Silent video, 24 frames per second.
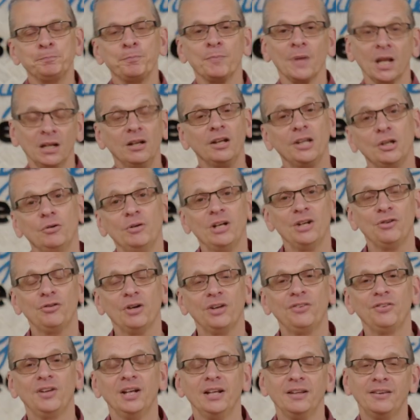Another
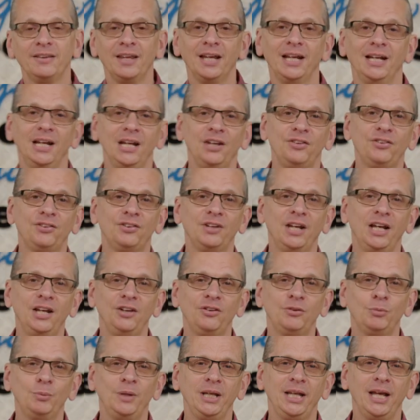interesting thing is
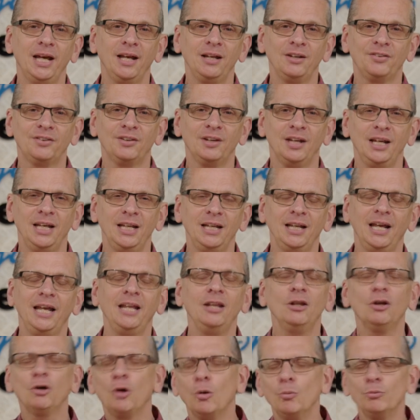we get in the
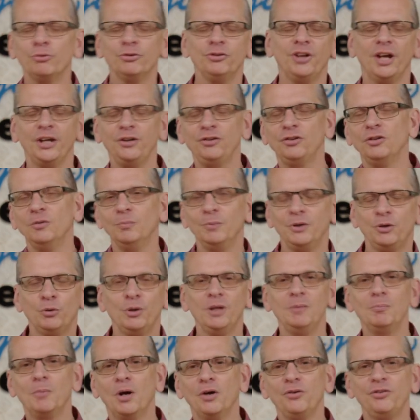confrontation between
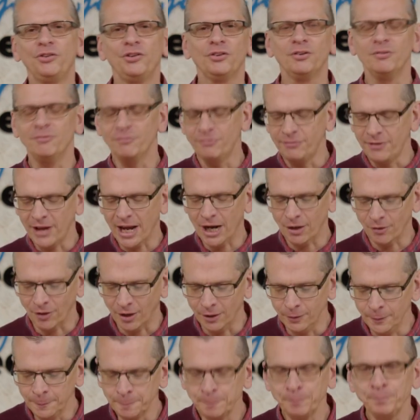Moses and Pharaoh,